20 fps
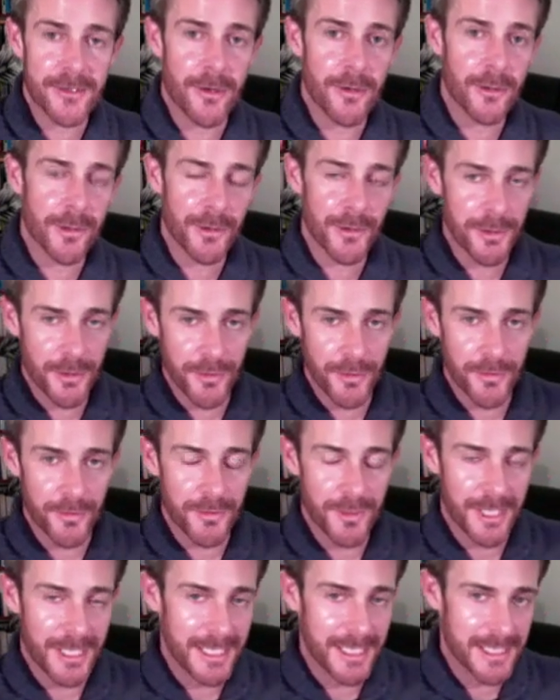solar
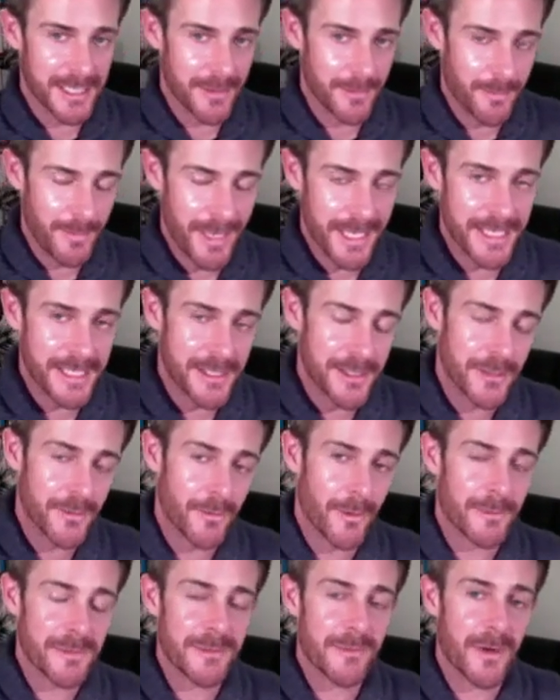noon is the best
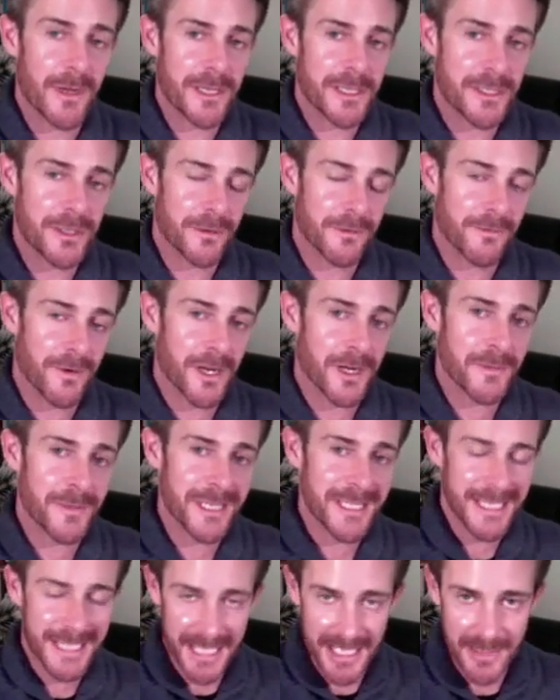to optimize your
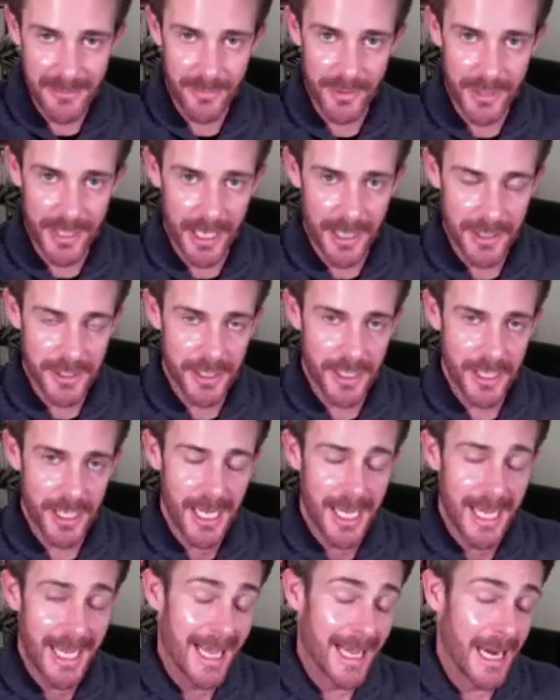vitamin D
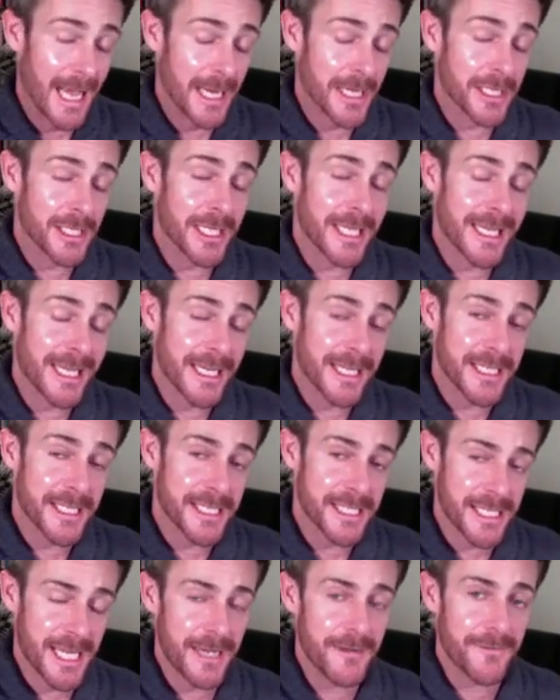production and actually get a
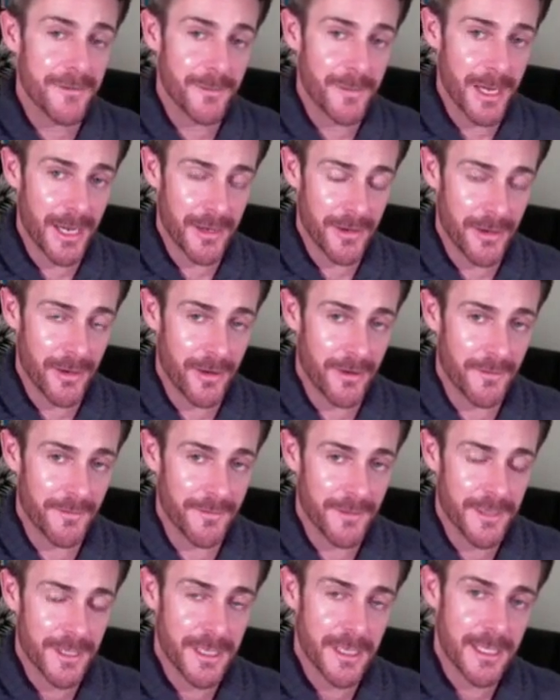safe amount
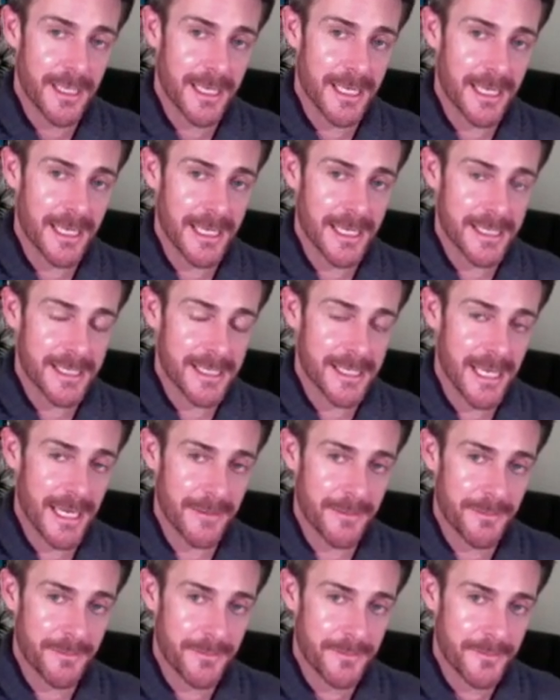of uh,
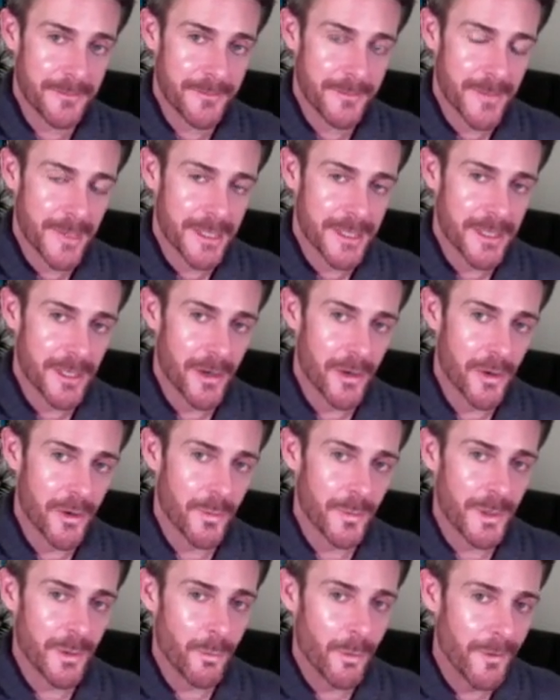sun. So
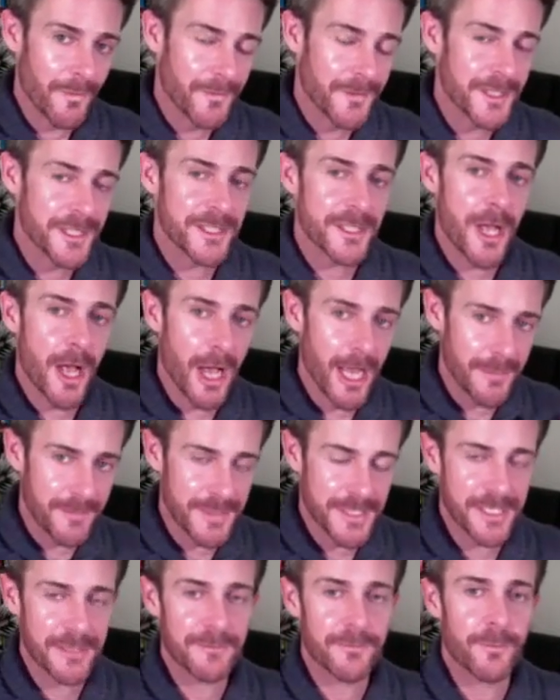we want the
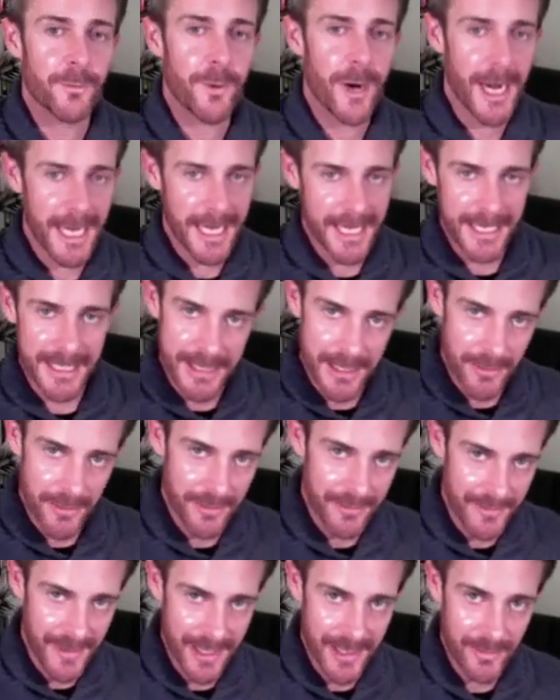types of rays that
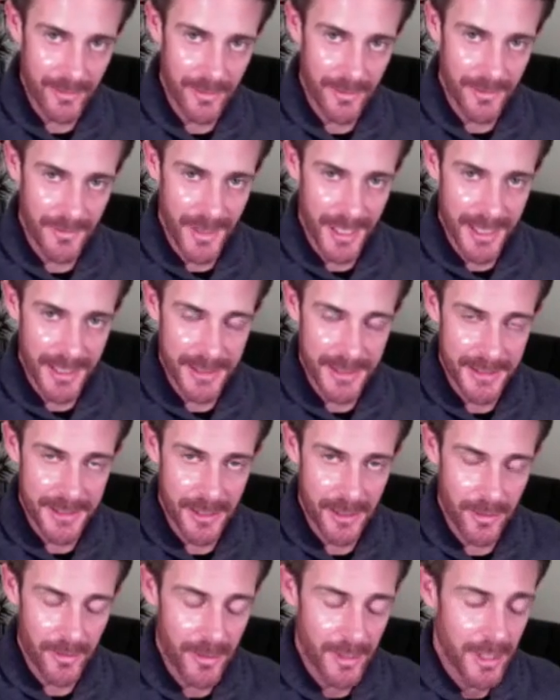are available then.
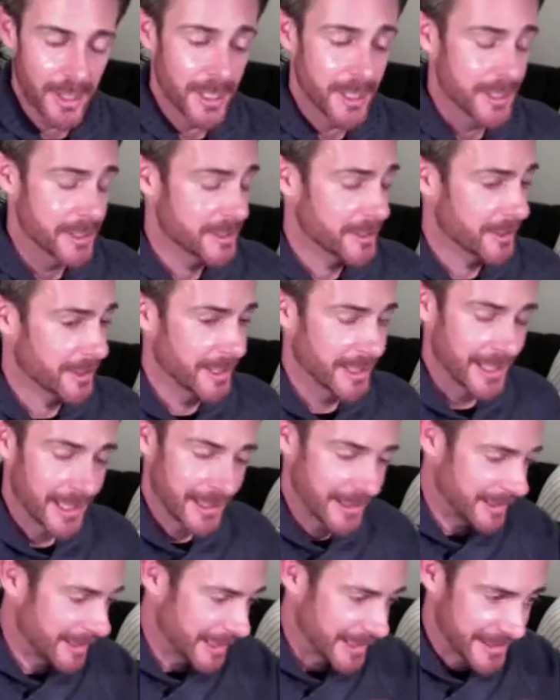So certainly
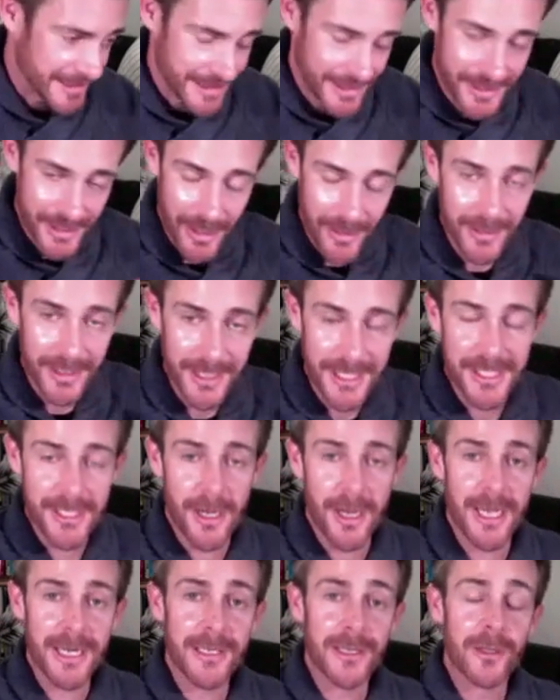as a total
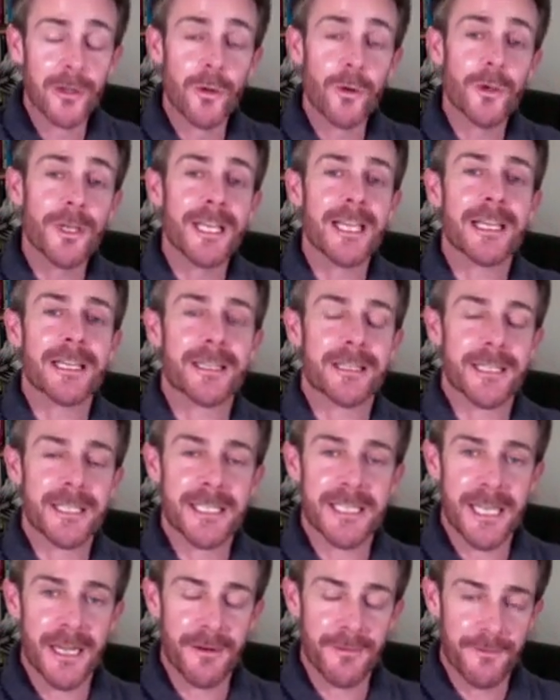aside, looking at the
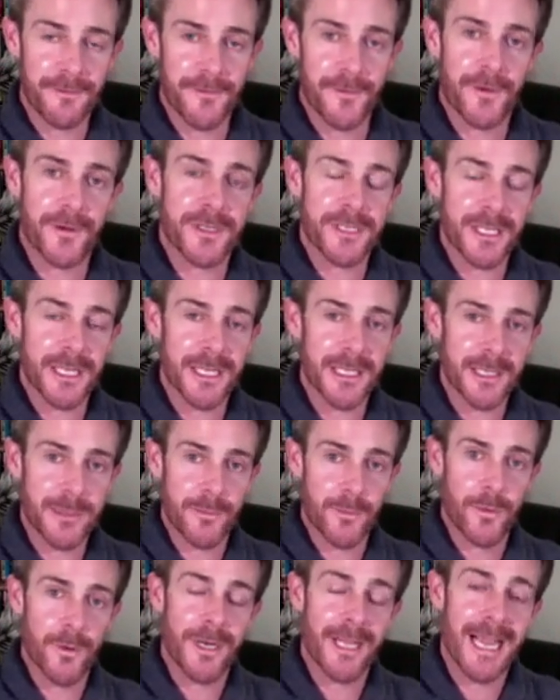sun first thing in the
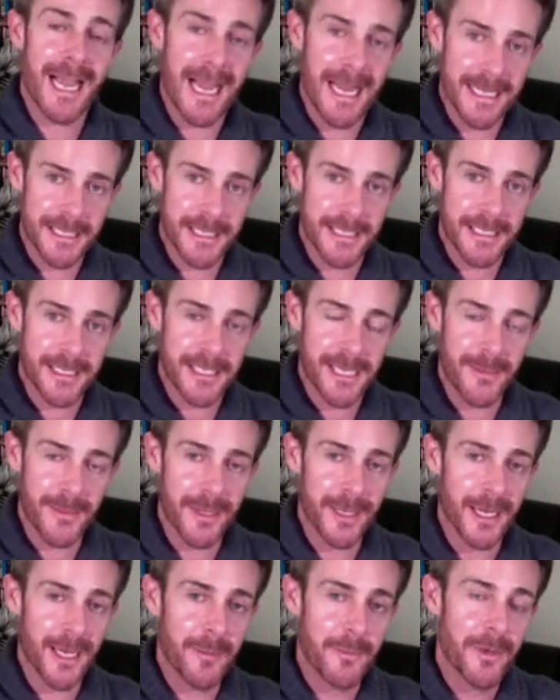morning as it's
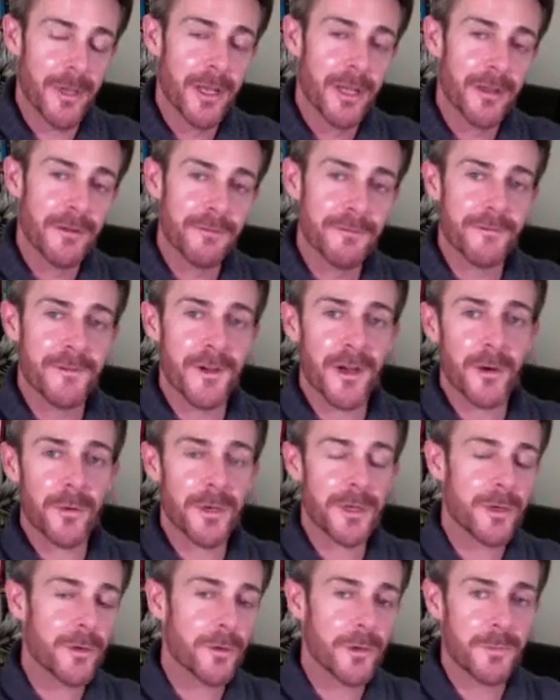coming up,
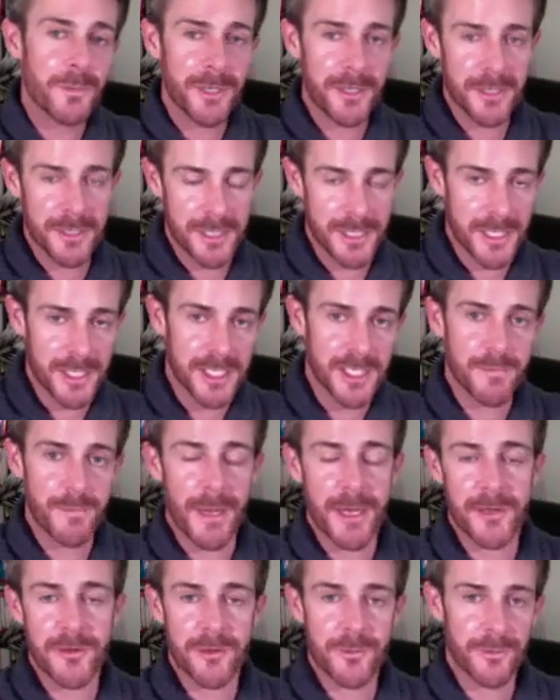very good because of the
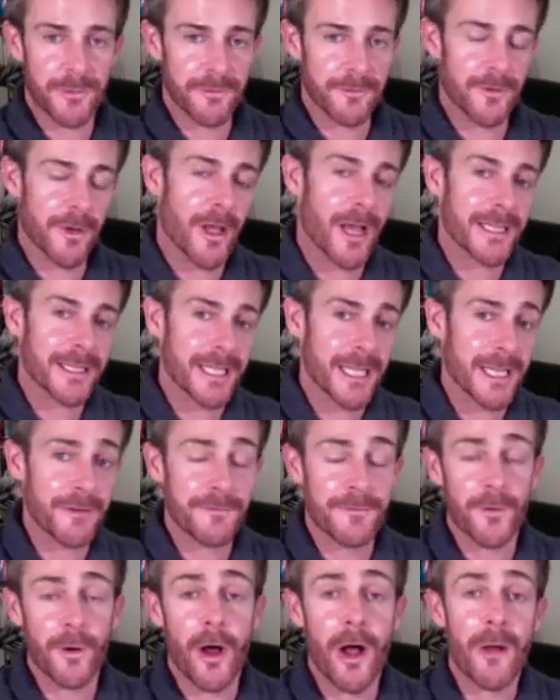spectrum of light
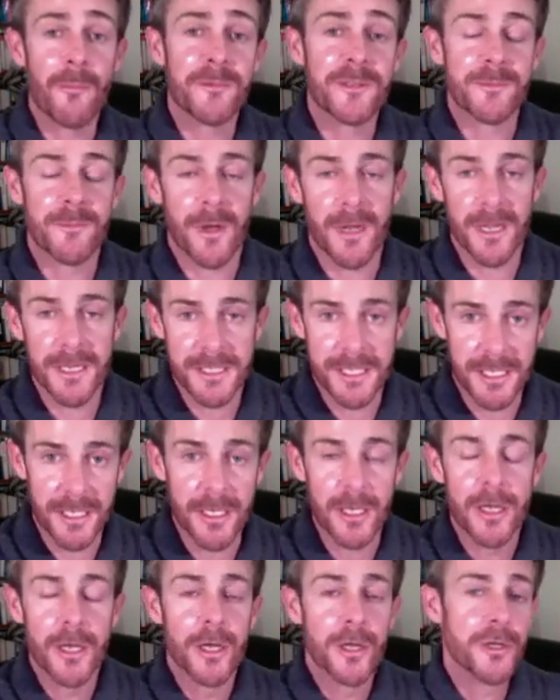there for
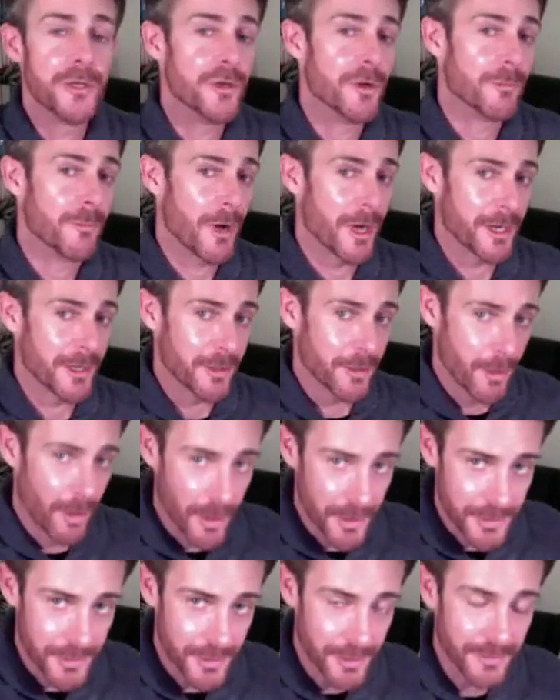optimizing your
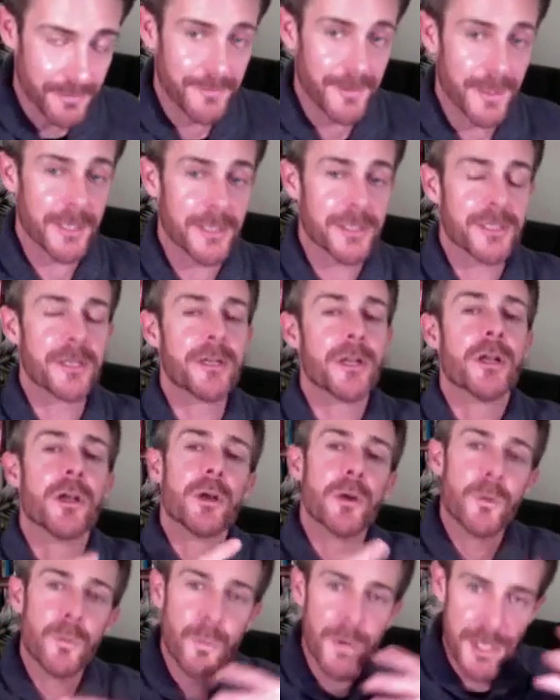mitochondrial function,
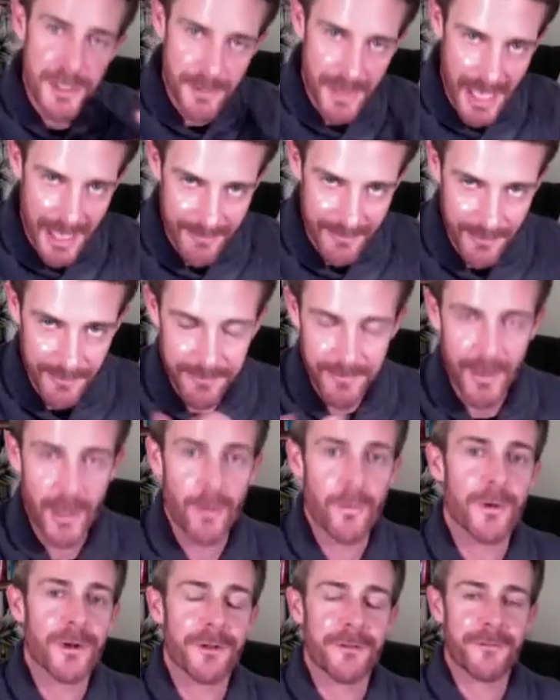which will have a
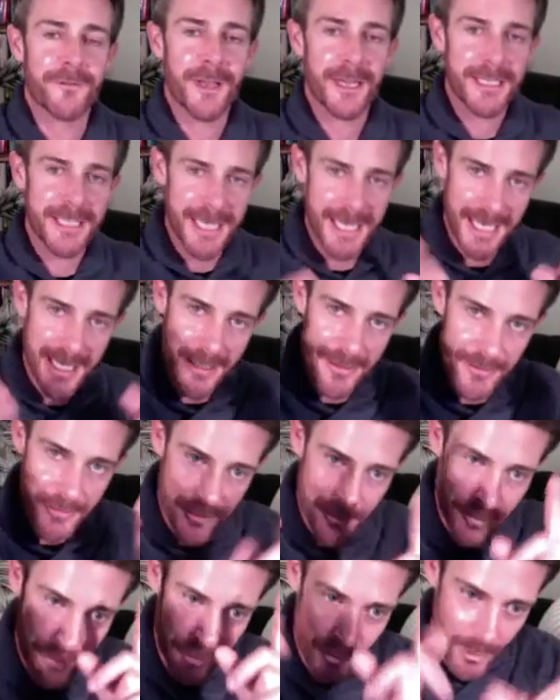flow on effect
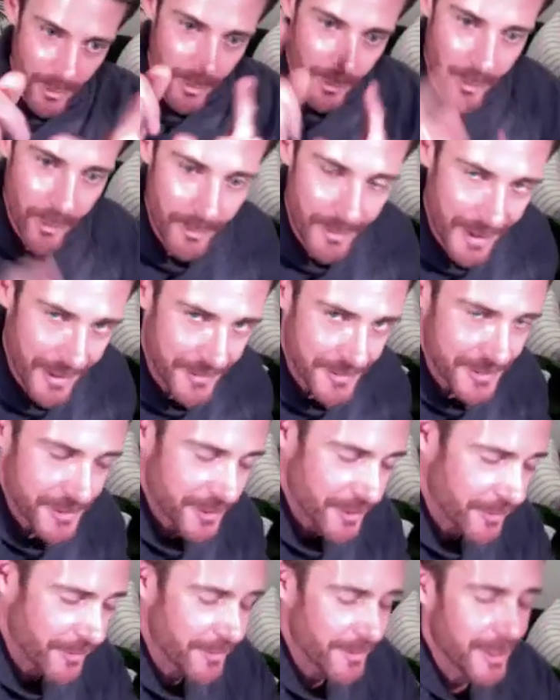into your hormones
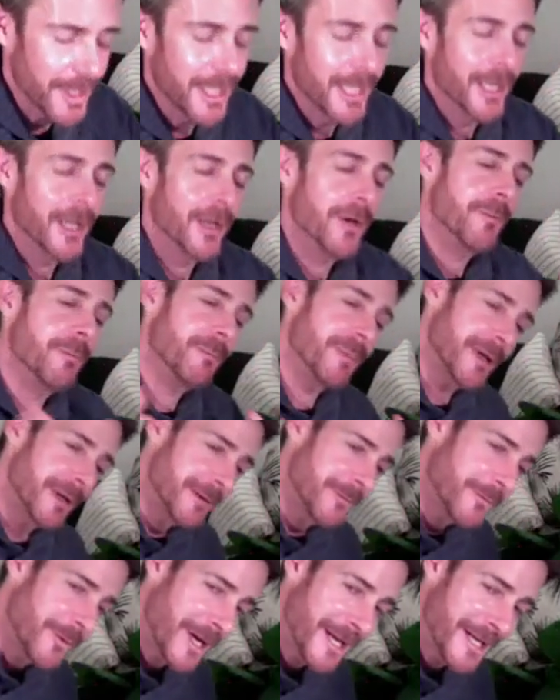too but